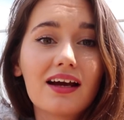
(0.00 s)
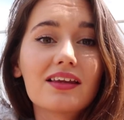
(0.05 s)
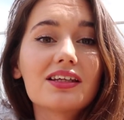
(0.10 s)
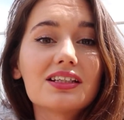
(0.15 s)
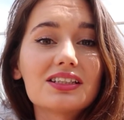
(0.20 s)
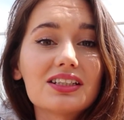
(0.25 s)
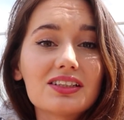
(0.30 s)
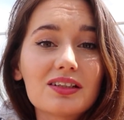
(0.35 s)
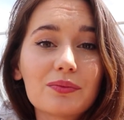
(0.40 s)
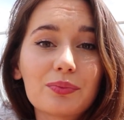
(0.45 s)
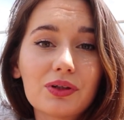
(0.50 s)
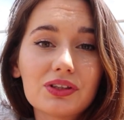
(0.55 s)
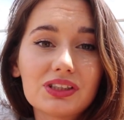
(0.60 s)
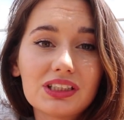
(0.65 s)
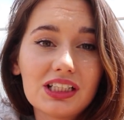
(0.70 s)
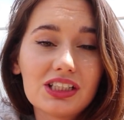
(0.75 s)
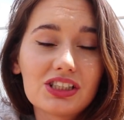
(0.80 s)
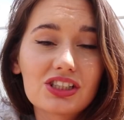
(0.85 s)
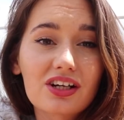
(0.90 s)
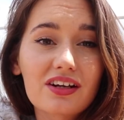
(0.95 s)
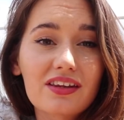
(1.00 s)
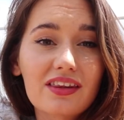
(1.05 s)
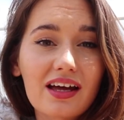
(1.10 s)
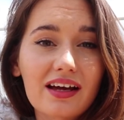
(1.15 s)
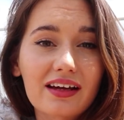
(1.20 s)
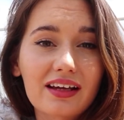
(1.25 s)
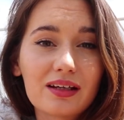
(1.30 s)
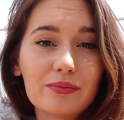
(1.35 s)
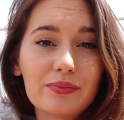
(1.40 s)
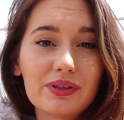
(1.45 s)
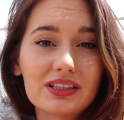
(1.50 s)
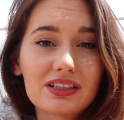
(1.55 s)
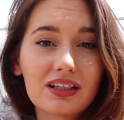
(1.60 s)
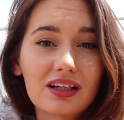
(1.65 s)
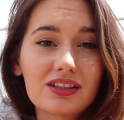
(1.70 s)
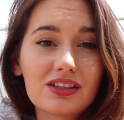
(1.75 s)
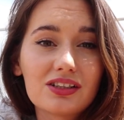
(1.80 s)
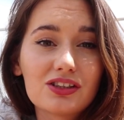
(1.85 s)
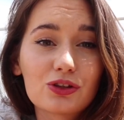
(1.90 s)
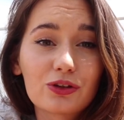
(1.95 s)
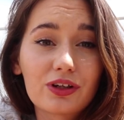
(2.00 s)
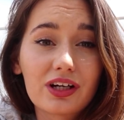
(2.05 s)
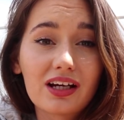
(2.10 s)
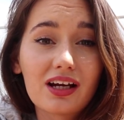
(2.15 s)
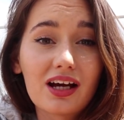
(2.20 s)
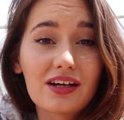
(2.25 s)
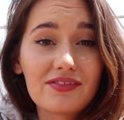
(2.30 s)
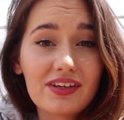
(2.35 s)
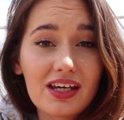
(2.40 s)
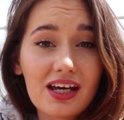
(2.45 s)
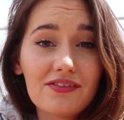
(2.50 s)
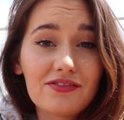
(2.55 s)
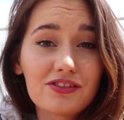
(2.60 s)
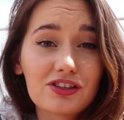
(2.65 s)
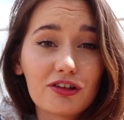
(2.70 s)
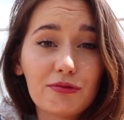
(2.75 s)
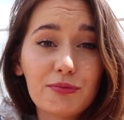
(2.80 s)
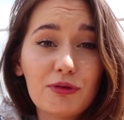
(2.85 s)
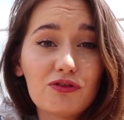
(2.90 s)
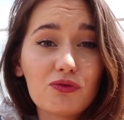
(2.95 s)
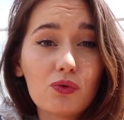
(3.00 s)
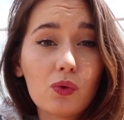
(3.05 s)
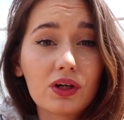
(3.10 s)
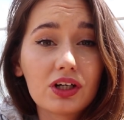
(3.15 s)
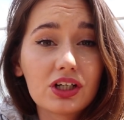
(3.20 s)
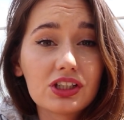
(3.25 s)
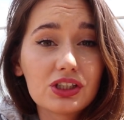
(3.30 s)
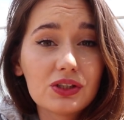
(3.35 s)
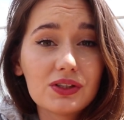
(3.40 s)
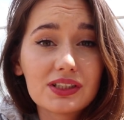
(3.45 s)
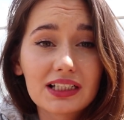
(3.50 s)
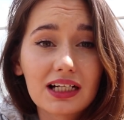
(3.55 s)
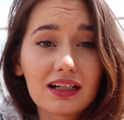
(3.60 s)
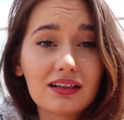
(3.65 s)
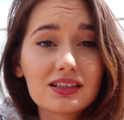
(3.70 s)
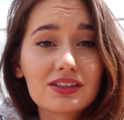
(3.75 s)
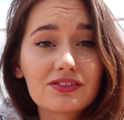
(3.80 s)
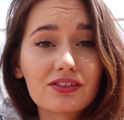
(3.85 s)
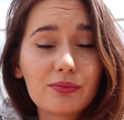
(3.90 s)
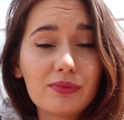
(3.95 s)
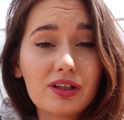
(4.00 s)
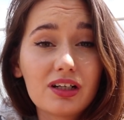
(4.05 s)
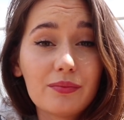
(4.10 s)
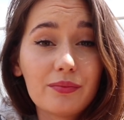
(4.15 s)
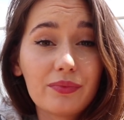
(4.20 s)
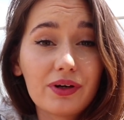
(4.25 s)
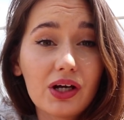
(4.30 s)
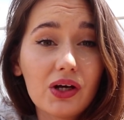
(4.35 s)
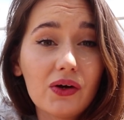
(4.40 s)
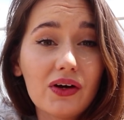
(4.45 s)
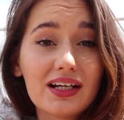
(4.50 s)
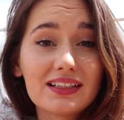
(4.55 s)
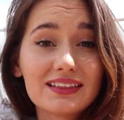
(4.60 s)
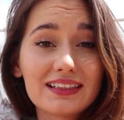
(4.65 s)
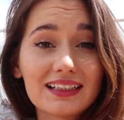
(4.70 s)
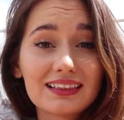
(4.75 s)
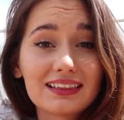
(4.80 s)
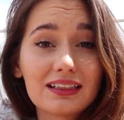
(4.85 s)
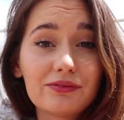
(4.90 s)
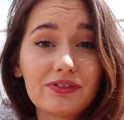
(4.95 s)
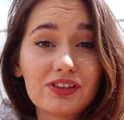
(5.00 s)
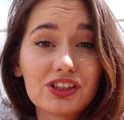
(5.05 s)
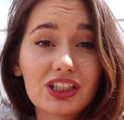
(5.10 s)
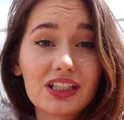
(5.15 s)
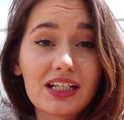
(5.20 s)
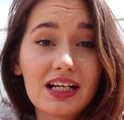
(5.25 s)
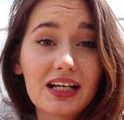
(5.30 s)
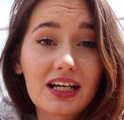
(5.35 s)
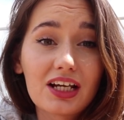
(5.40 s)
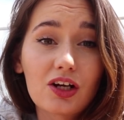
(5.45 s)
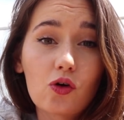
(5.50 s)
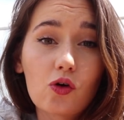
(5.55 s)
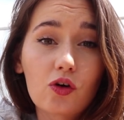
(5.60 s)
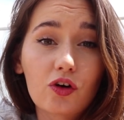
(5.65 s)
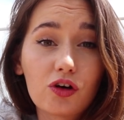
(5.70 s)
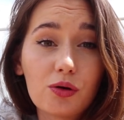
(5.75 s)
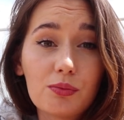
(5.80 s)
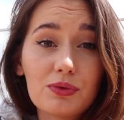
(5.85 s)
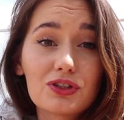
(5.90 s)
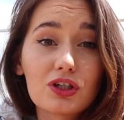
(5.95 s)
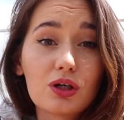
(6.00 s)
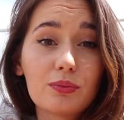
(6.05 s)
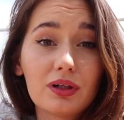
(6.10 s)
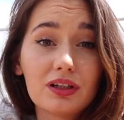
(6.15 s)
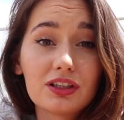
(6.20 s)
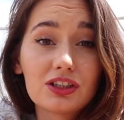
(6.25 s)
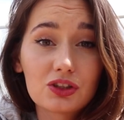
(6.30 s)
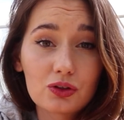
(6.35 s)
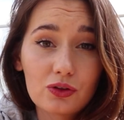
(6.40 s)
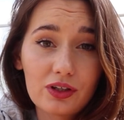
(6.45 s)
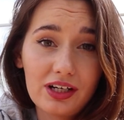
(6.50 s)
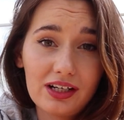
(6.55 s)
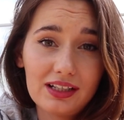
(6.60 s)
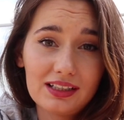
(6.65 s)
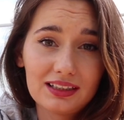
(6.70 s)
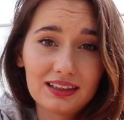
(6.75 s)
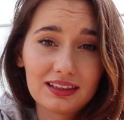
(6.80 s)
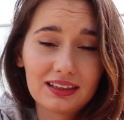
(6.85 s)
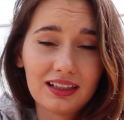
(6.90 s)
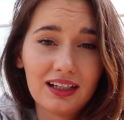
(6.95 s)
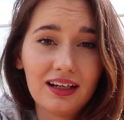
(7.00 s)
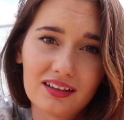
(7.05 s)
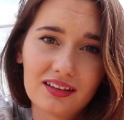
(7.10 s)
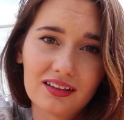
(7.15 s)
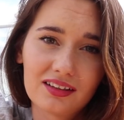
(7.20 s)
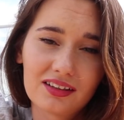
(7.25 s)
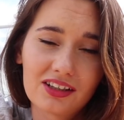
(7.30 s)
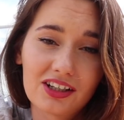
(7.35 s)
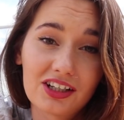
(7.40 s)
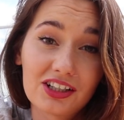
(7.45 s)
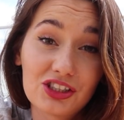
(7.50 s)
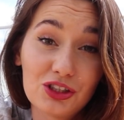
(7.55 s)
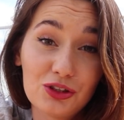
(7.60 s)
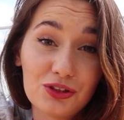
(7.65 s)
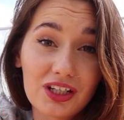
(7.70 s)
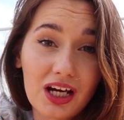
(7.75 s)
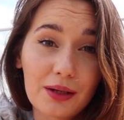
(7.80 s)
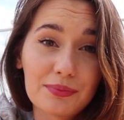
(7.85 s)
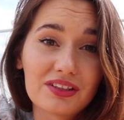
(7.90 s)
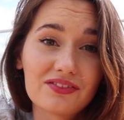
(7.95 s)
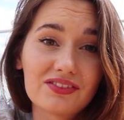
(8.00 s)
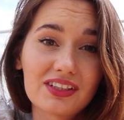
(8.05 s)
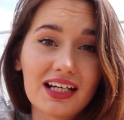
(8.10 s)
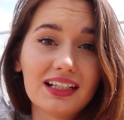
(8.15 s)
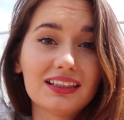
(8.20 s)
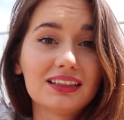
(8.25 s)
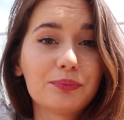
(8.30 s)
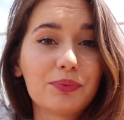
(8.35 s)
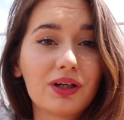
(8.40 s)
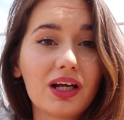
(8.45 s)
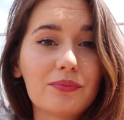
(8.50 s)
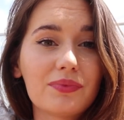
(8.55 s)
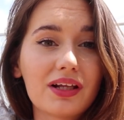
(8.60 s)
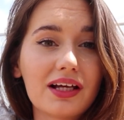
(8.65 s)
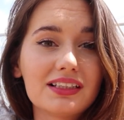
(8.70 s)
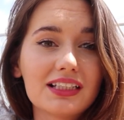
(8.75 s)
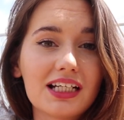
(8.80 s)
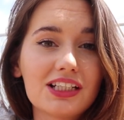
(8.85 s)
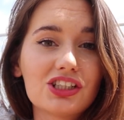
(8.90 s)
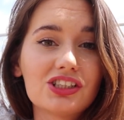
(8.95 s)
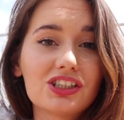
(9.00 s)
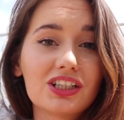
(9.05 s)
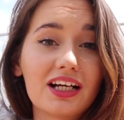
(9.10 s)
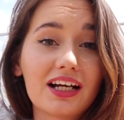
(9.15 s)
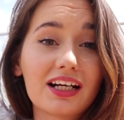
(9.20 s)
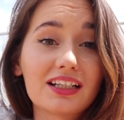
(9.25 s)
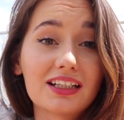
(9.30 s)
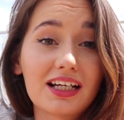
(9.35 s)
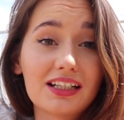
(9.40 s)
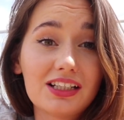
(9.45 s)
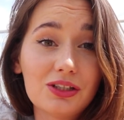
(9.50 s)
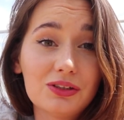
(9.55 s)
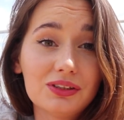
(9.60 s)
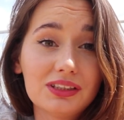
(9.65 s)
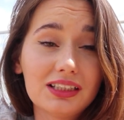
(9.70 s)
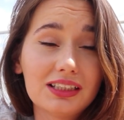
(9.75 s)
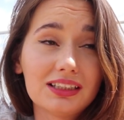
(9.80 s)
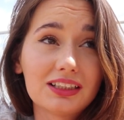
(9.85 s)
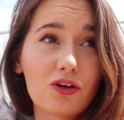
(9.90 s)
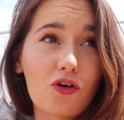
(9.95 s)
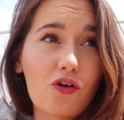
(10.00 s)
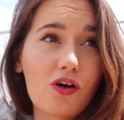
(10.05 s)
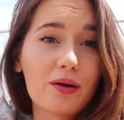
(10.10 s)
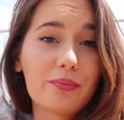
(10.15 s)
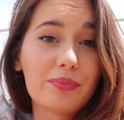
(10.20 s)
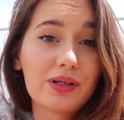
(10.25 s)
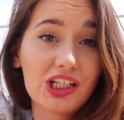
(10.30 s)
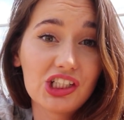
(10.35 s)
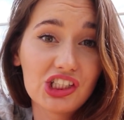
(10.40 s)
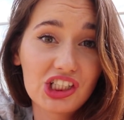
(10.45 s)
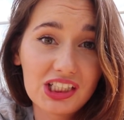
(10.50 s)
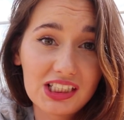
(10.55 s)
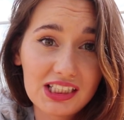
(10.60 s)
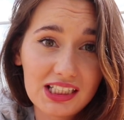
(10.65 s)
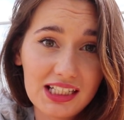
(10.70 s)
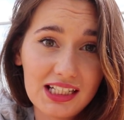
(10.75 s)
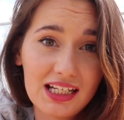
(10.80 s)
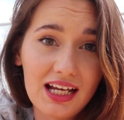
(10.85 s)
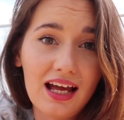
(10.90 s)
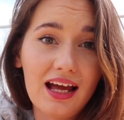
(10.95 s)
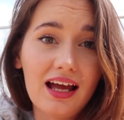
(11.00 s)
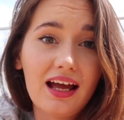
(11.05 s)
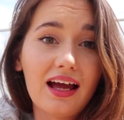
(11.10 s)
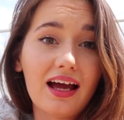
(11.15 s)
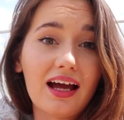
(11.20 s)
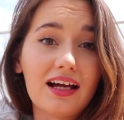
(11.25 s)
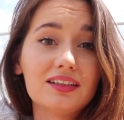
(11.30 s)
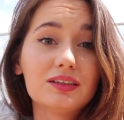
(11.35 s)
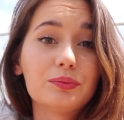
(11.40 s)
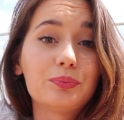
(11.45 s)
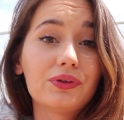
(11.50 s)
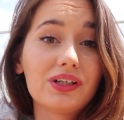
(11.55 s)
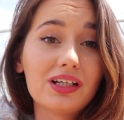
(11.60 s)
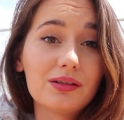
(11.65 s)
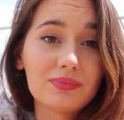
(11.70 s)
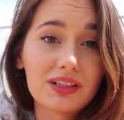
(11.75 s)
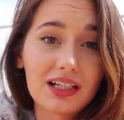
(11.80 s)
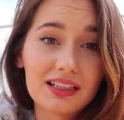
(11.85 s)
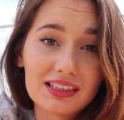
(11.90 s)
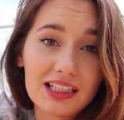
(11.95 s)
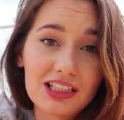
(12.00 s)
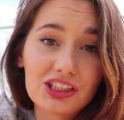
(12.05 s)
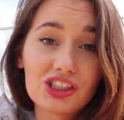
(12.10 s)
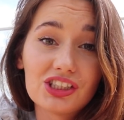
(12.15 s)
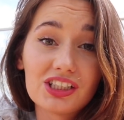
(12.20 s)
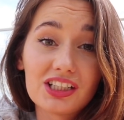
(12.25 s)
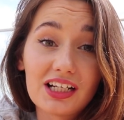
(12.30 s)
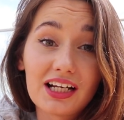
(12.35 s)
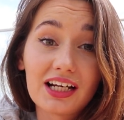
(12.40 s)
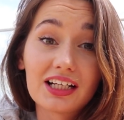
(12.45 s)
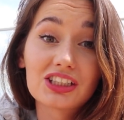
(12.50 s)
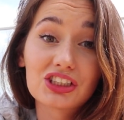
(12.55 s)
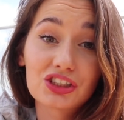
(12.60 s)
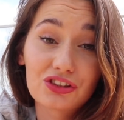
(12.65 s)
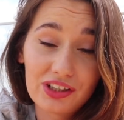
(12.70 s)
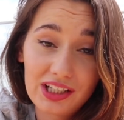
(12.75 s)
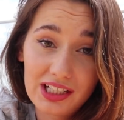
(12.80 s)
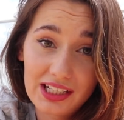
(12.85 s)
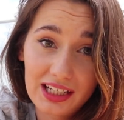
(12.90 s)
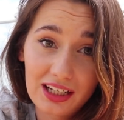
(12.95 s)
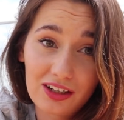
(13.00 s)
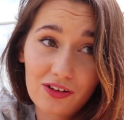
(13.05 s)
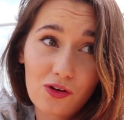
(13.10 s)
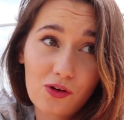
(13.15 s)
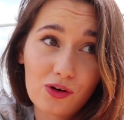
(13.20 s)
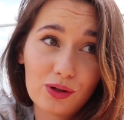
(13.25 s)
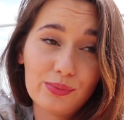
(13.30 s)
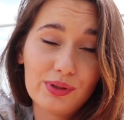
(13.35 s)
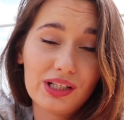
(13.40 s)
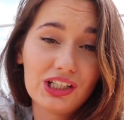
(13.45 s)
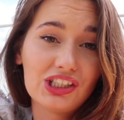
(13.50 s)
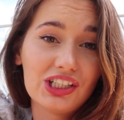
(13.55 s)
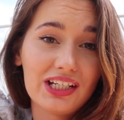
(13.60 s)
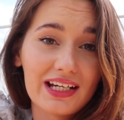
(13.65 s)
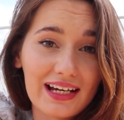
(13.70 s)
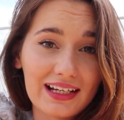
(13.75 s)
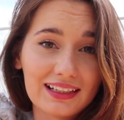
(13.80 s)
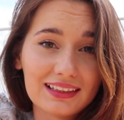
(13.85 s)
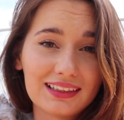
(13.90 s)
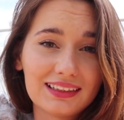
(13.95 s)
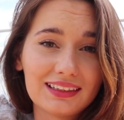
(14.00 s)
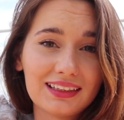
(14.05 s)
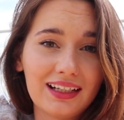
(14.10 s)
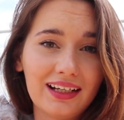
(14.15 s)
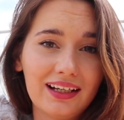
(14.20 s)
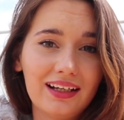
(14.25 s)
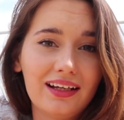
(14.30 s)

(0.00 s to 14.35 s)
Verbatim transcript: This is a procedure that can be done during I V F to remove one or two cells from an embryo and test them for genetic or chromosomal disorders. There are two types of tests, preimplantation genetic diagnosis, or P G D, and preimplantation genetic screening, or P G S.